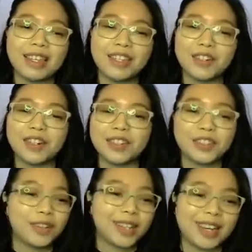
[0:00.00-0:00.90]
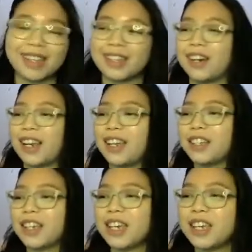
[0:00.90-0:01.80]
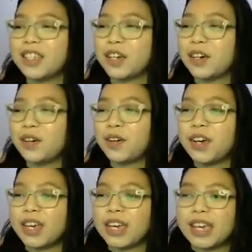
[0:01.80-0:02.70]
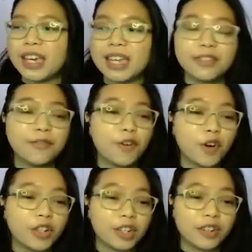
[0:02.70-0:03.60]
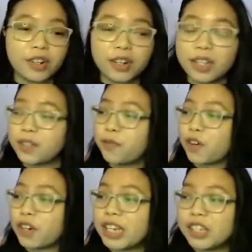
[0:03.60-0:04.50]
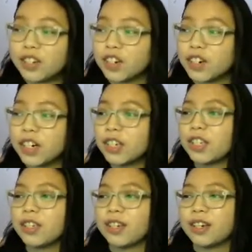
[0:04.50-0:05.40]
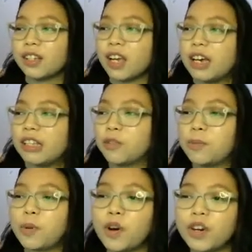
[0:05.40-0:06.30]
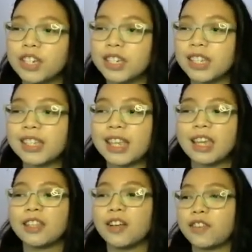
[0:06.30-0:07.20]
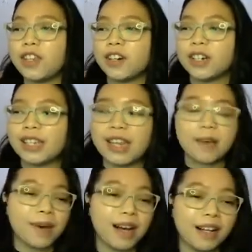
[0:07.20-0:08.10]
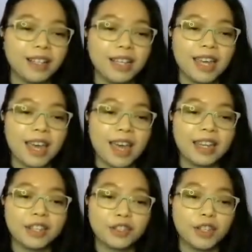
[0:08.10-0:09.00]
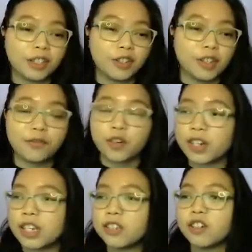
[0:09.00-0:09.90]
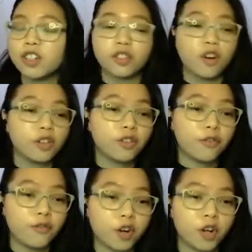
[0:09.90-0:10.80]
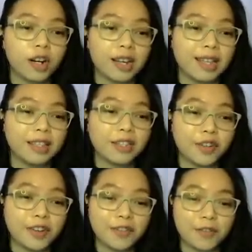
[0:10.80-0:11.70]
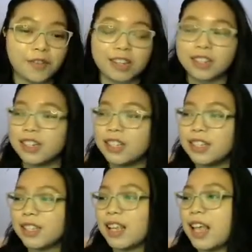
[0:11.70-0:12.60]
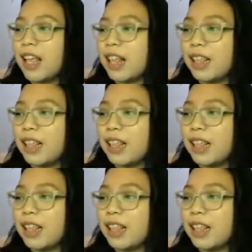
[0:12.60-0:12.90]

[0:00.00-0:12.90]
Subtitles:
in your toolkit, right? So it's for researchers to push the state of the art in ML, and it's not just for research; it's also for industry professionals